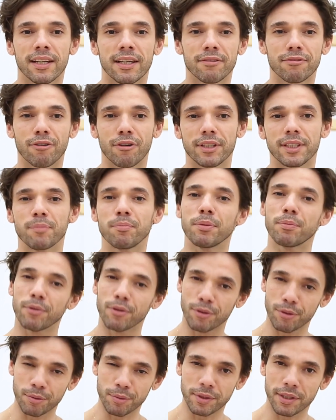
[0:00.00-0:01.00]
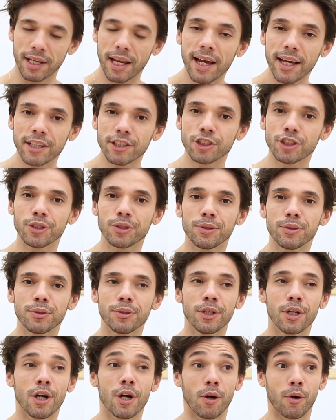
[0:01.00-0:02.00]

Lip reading: for the people who would like to,